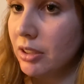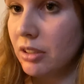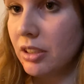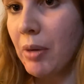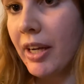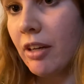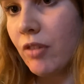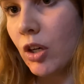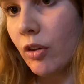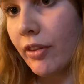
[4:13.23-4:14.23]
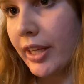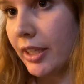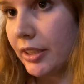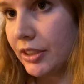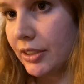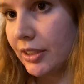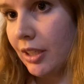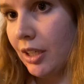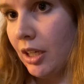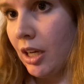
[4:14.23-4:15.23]
despite of all this,
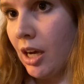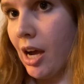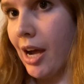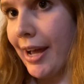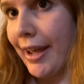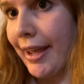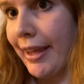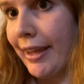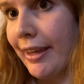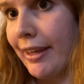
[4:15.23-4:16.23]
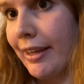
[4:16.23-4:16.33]
I,